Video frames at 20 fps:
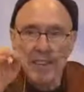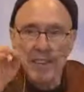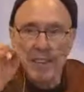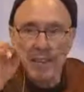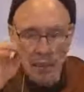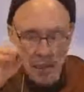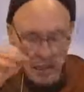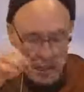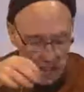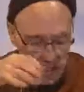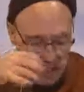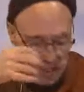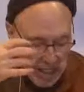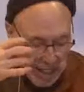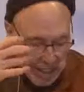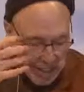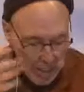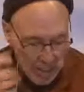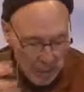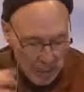
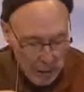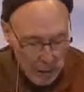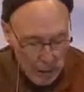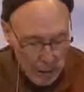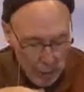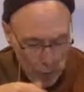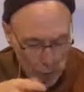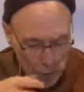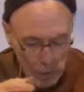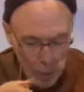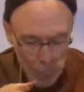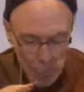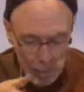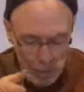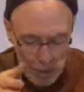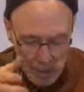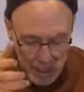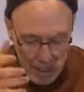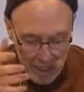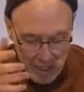Ananda
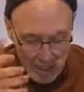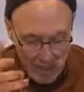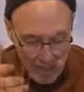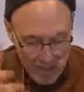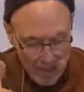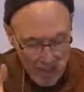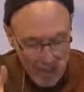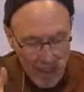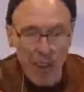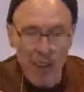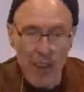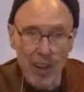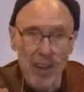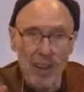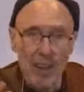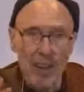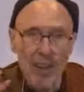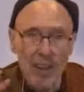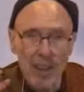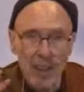affirms that there are